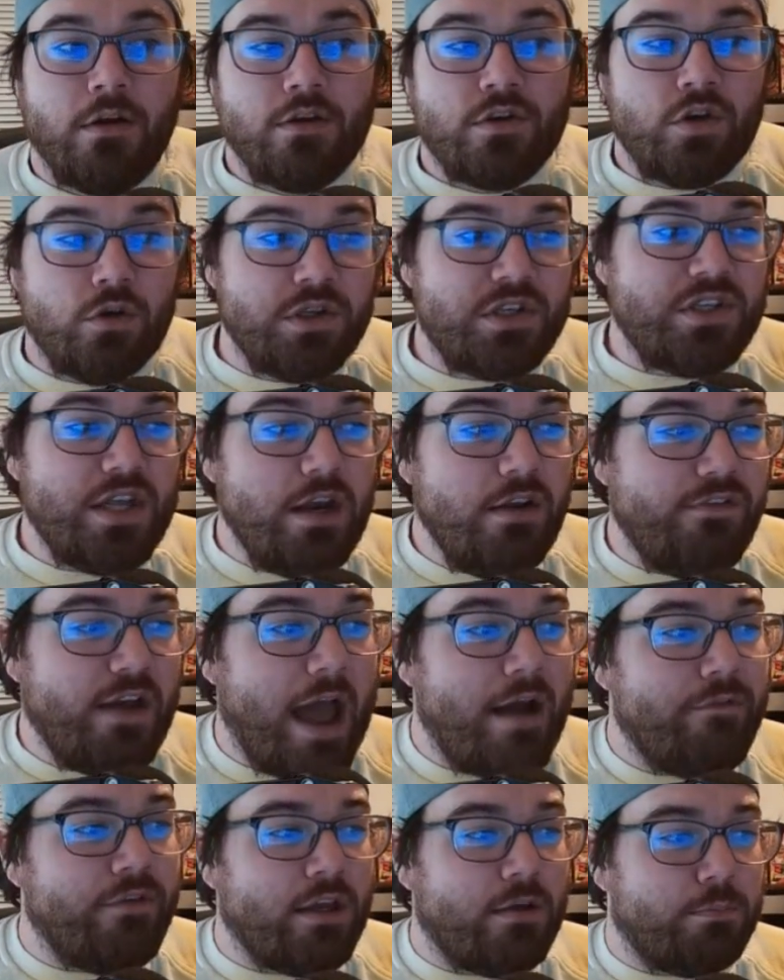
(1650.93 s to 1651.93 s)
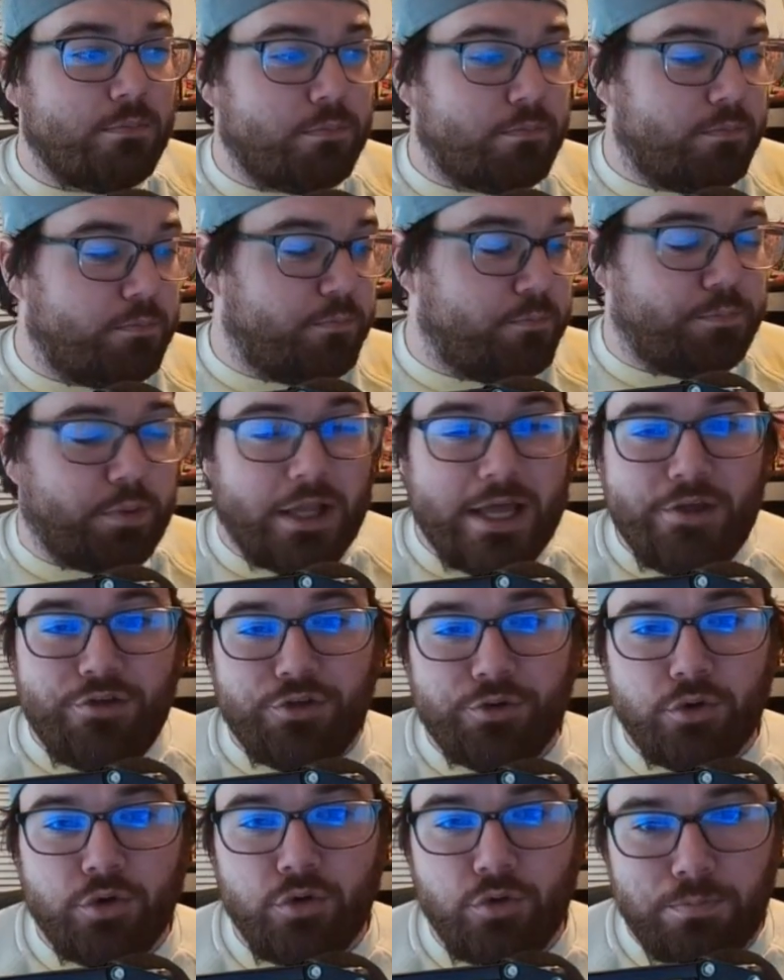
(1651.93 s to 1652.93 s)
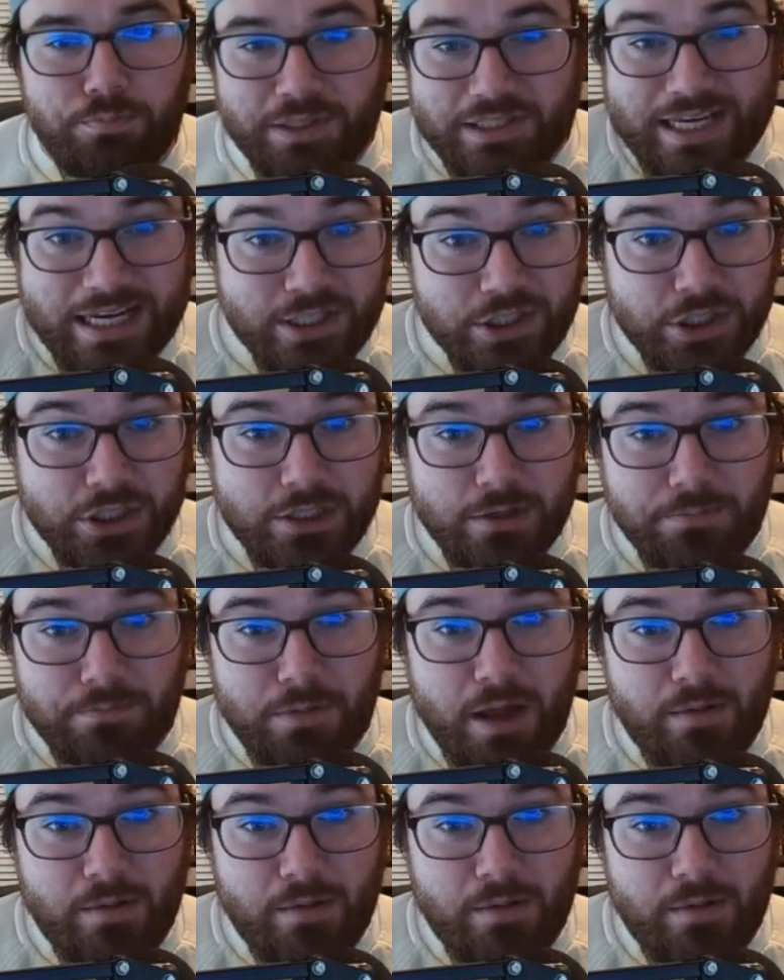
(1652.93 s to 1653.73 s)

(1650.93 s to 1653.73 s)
So instead of having him play through potentially,